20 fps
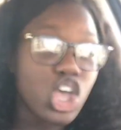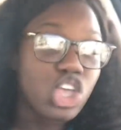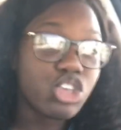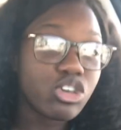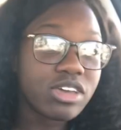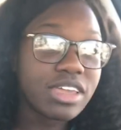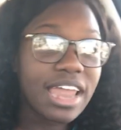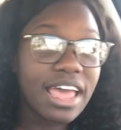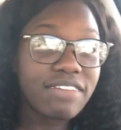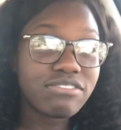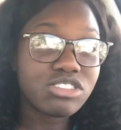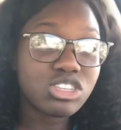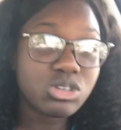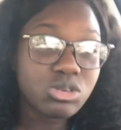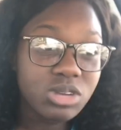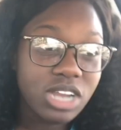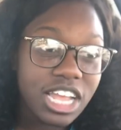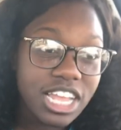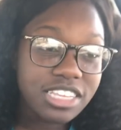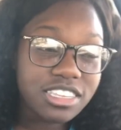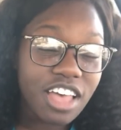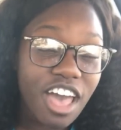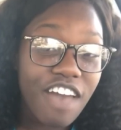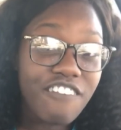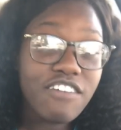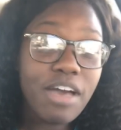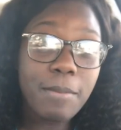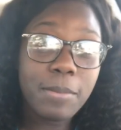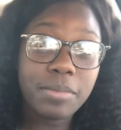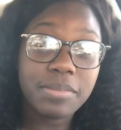you can have two days
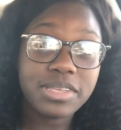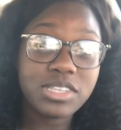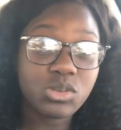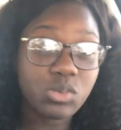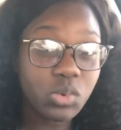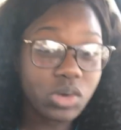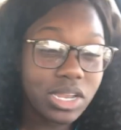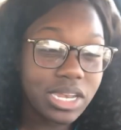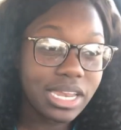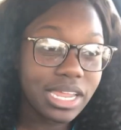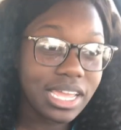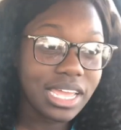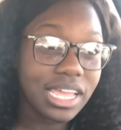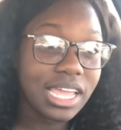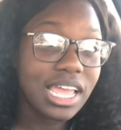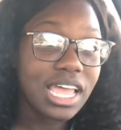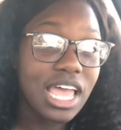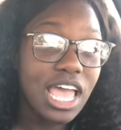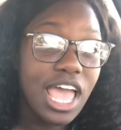off, I'm gonna miss one day.